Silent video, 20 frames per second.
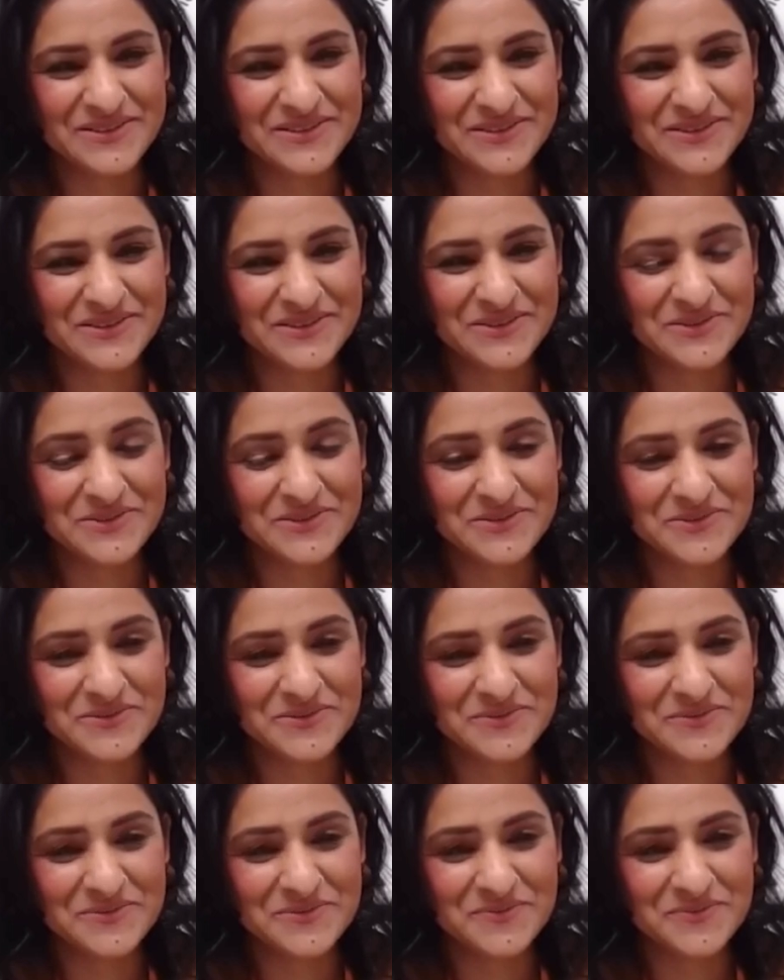
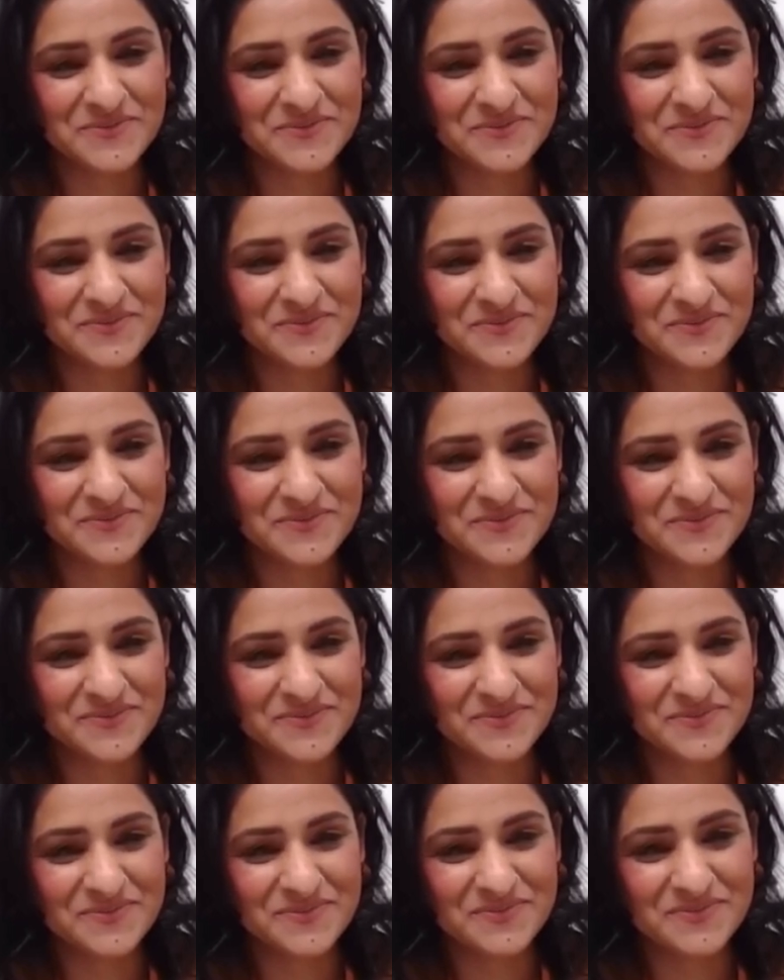
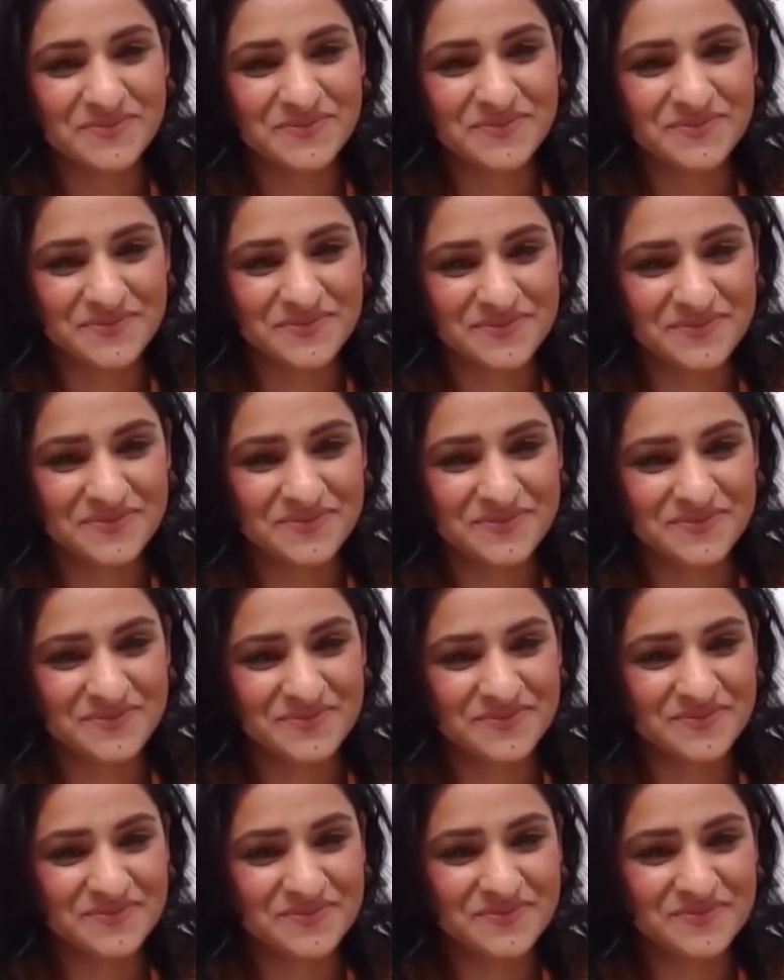
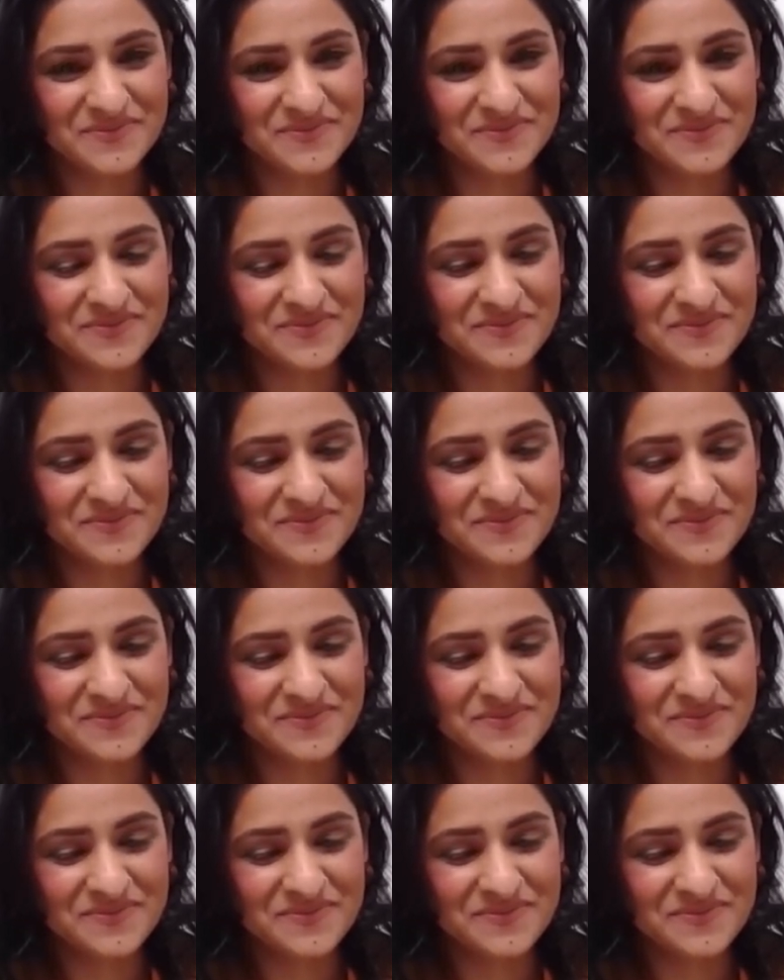The person shown says nothing.